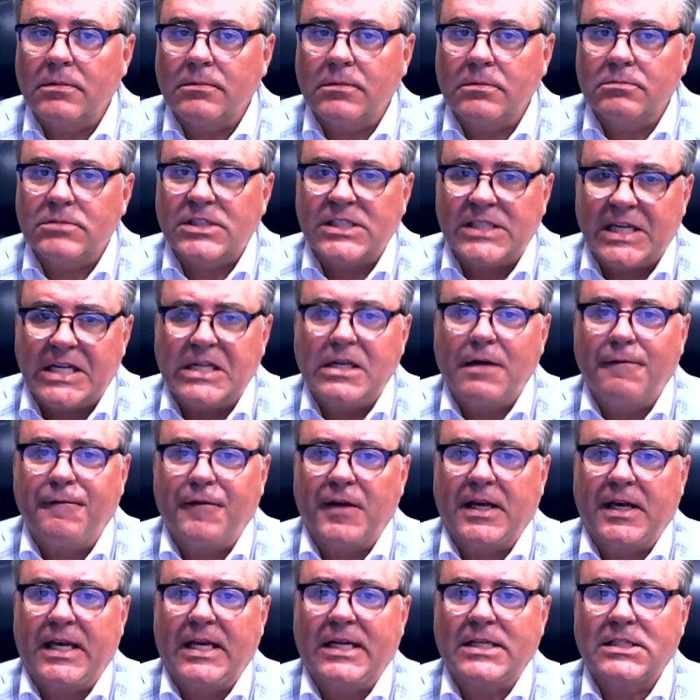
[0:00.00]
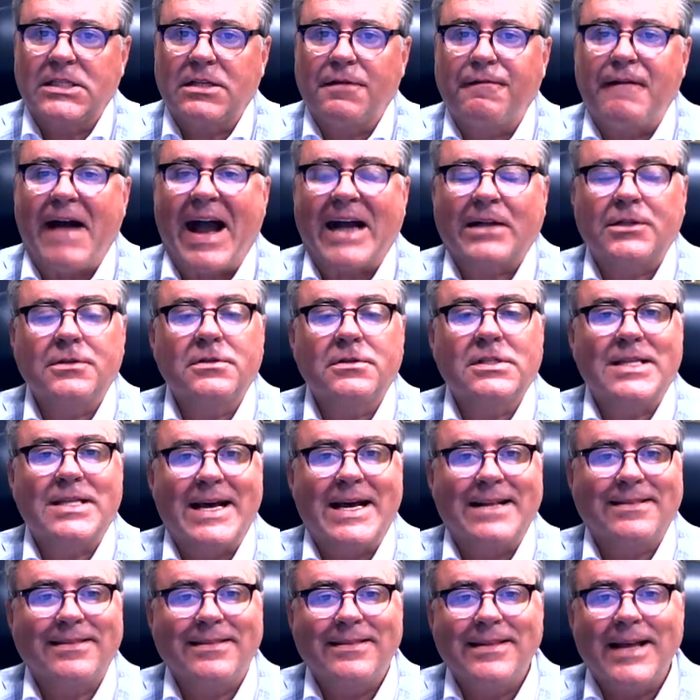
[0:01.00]
significant is the factors
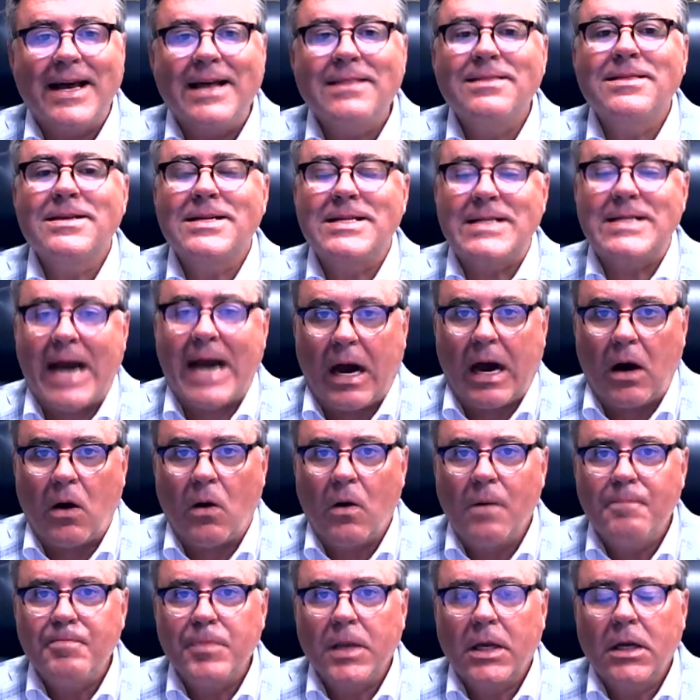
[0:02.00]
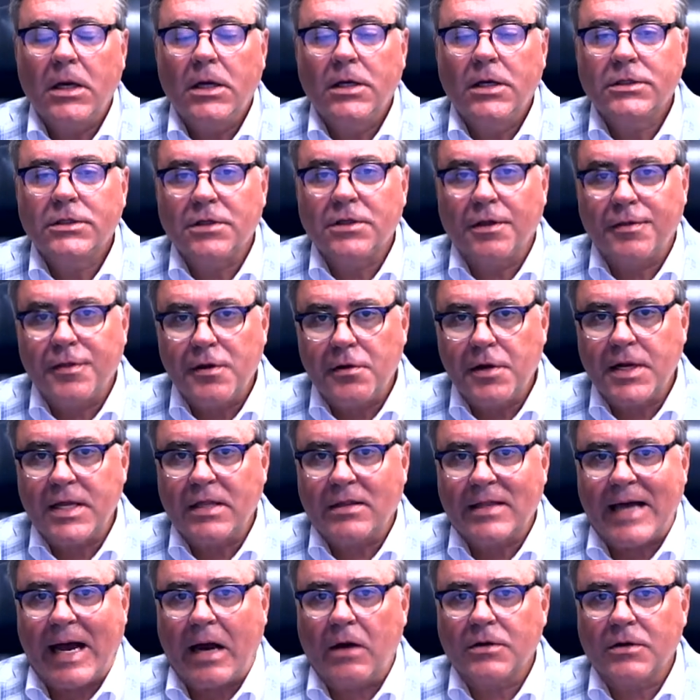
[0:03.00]
that led the Dow to
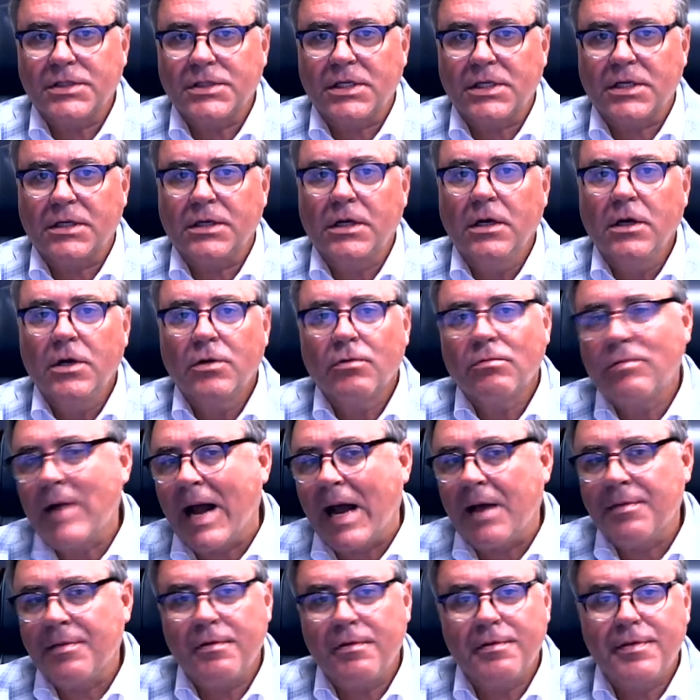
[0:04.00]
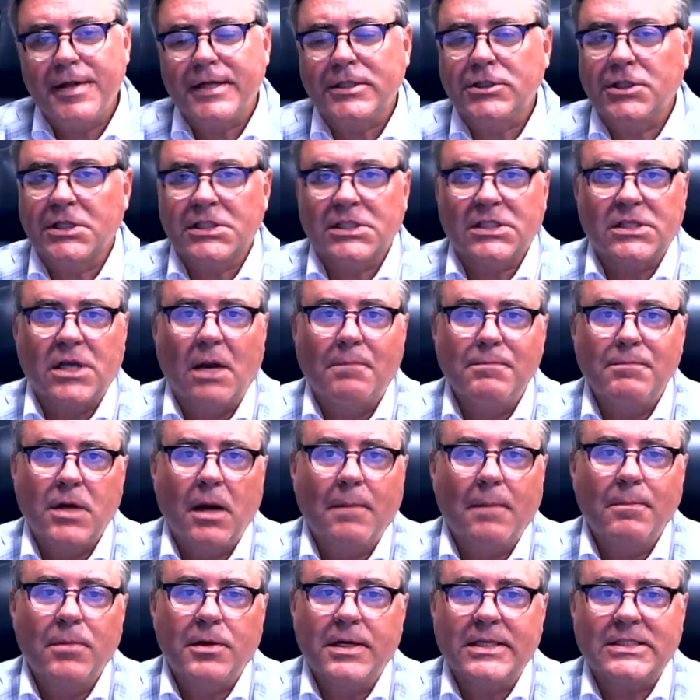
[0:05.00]
30,000 rather than just some
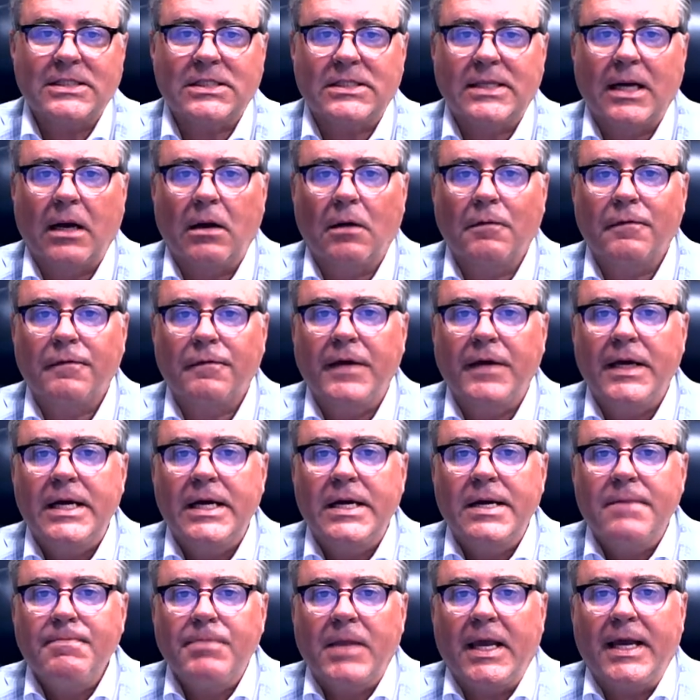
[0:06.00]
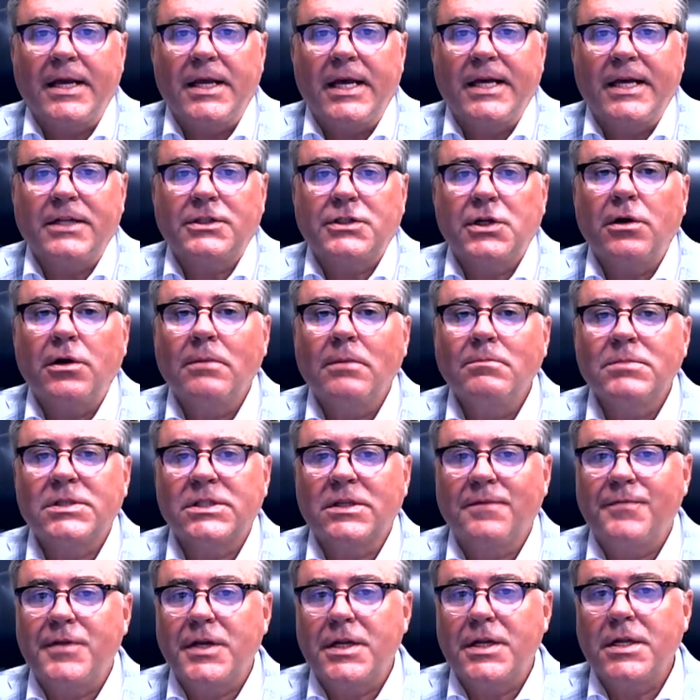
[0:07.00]
number itself. In terms
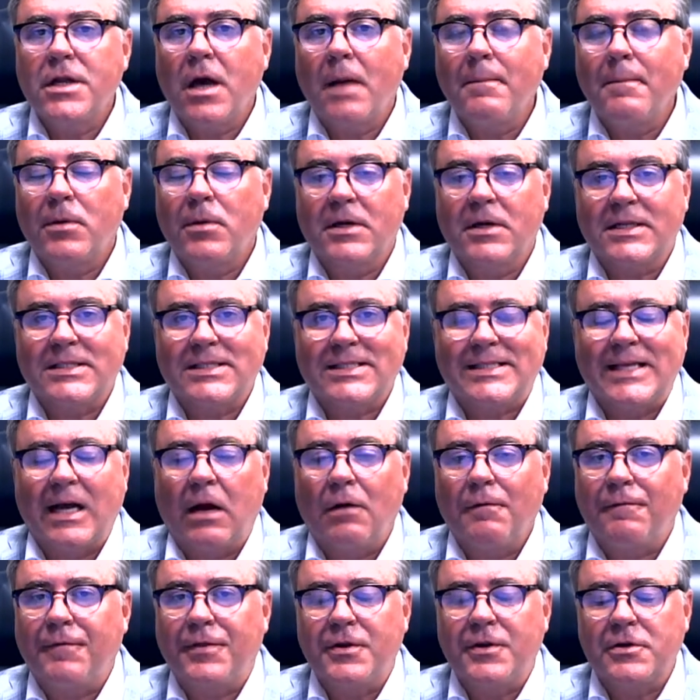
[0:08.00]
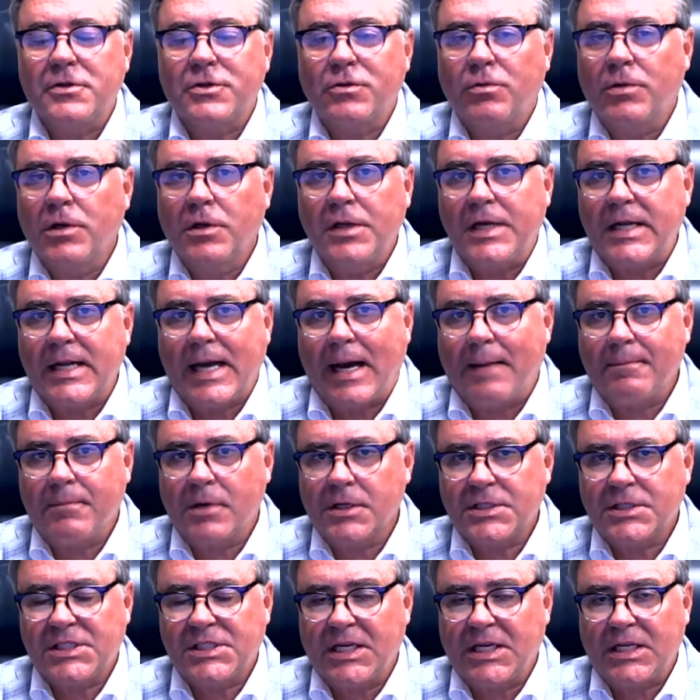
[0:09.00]
of the number itself, there's really not
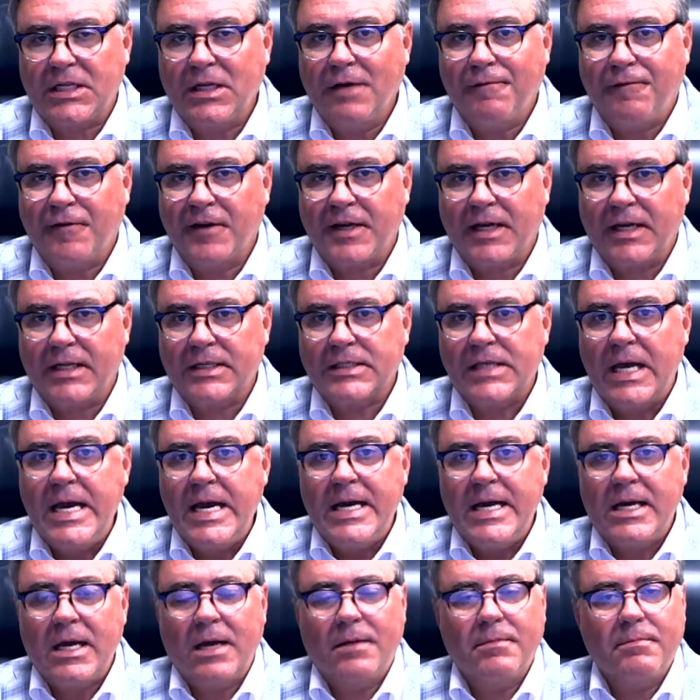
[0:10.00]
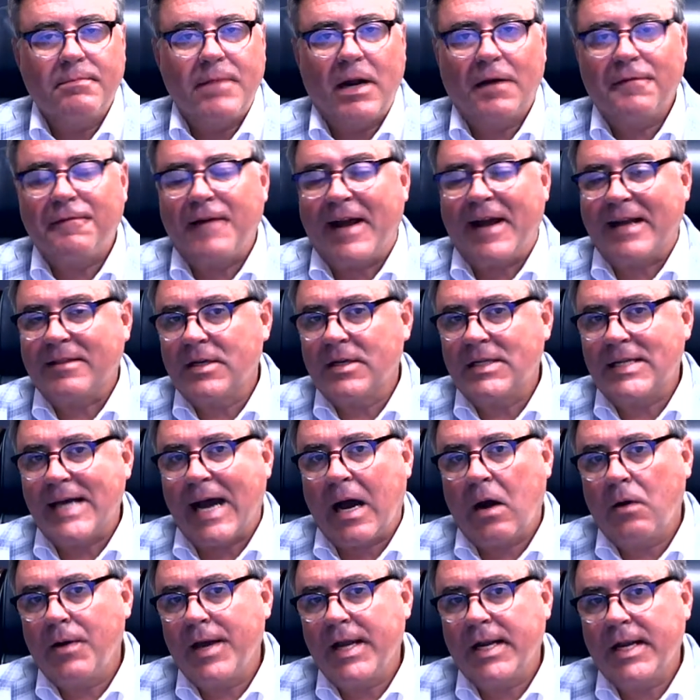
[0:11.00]
much significant. And matter of fact, the
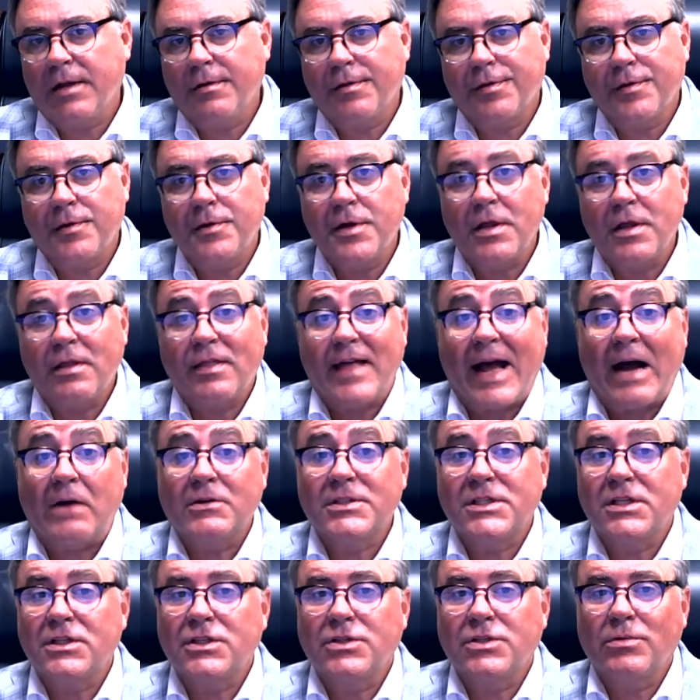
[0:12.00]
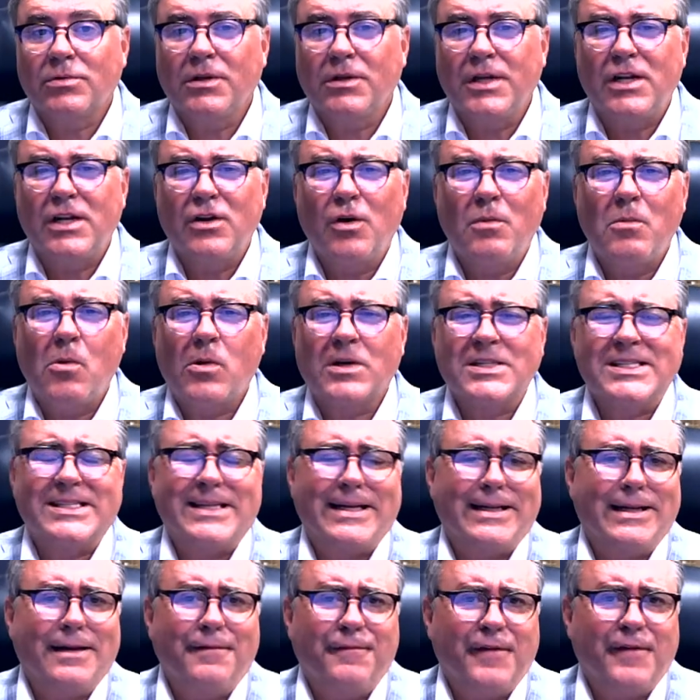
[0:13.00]
Dow hitting 30,000 is really no more
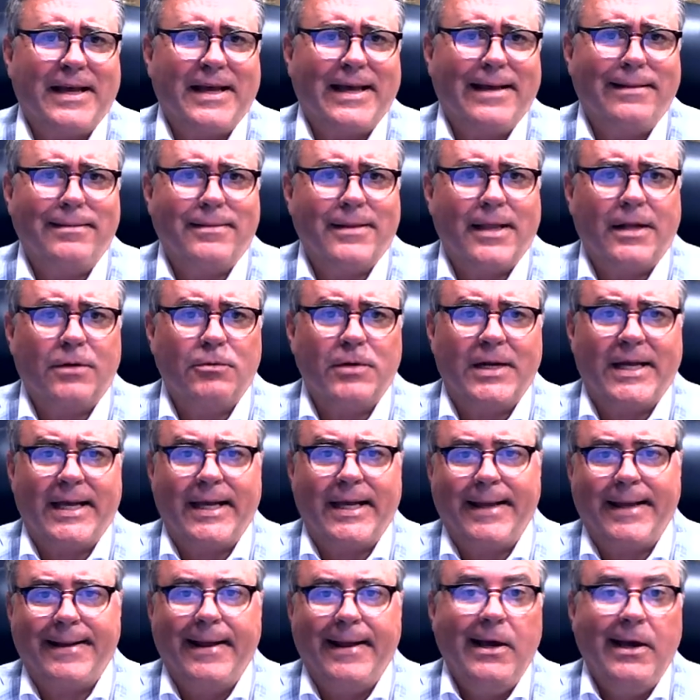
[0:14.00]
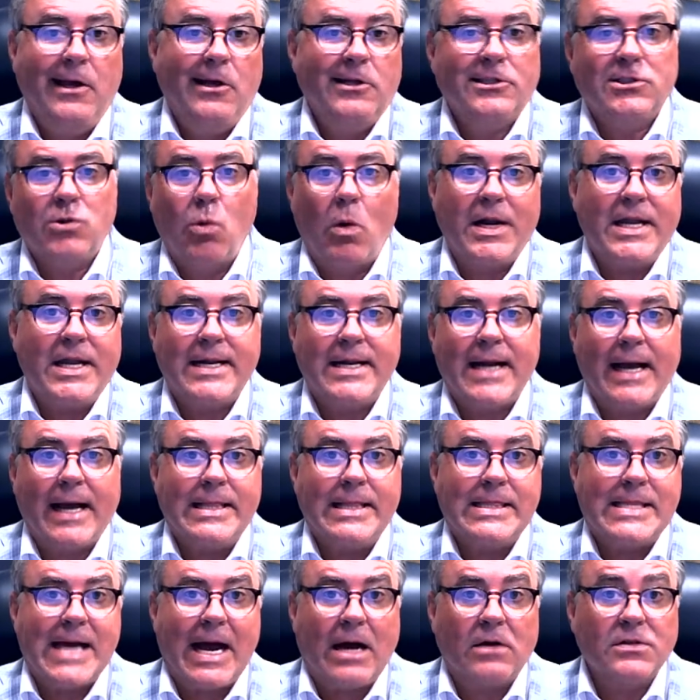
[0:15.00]
significant than when it hit
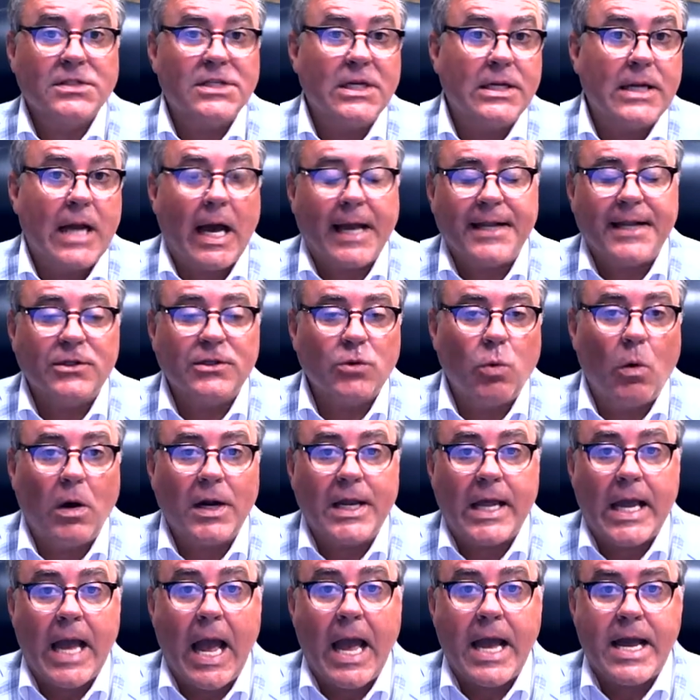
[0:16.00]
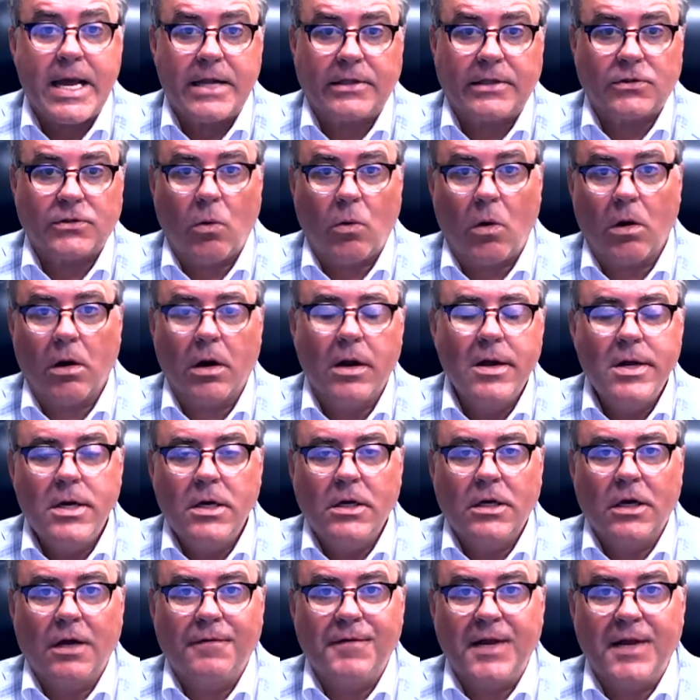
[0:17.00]
29,928, or
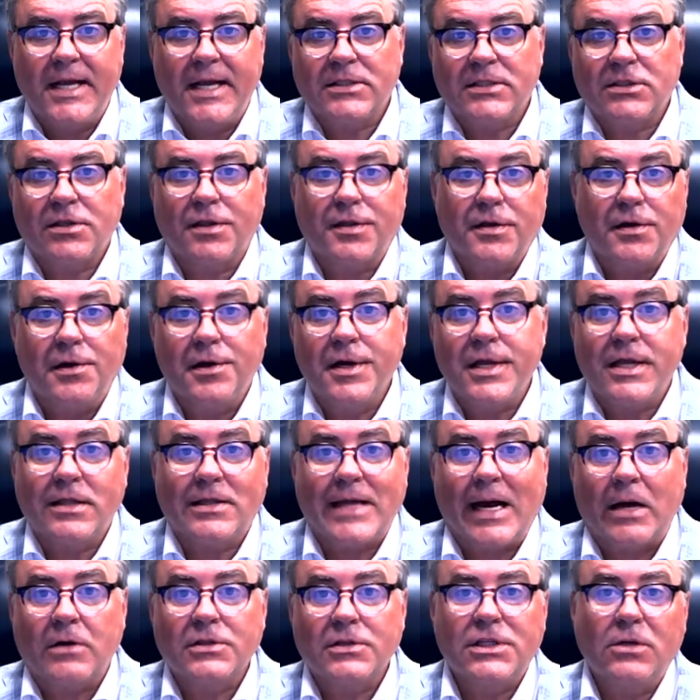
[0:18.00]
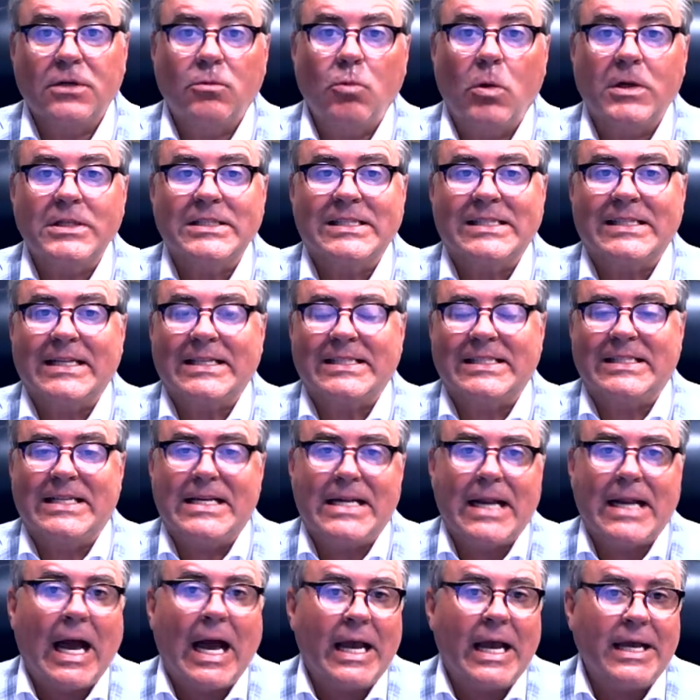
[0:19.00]
if it hits
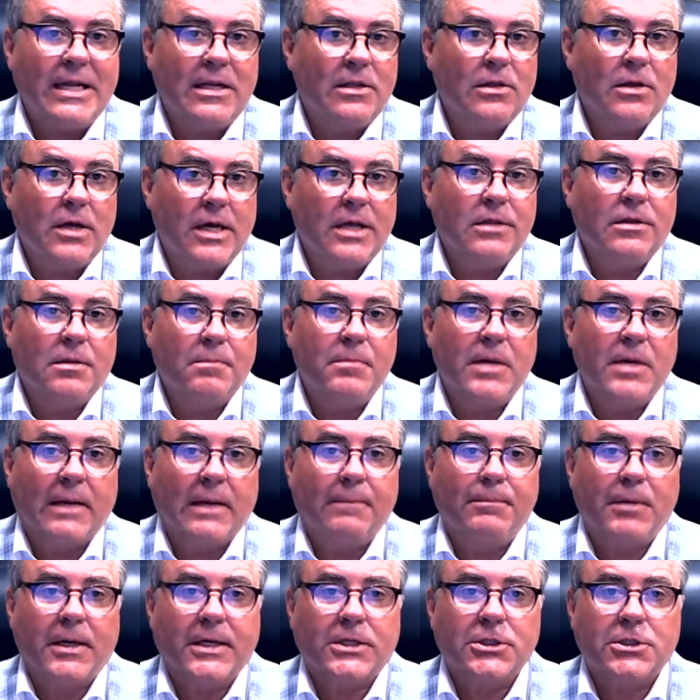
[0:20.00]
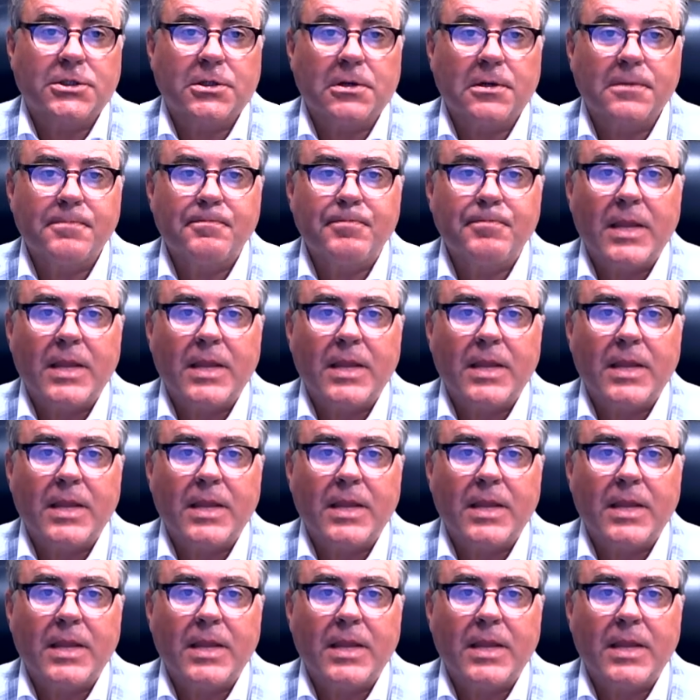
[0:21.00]
30,169 in the big picture.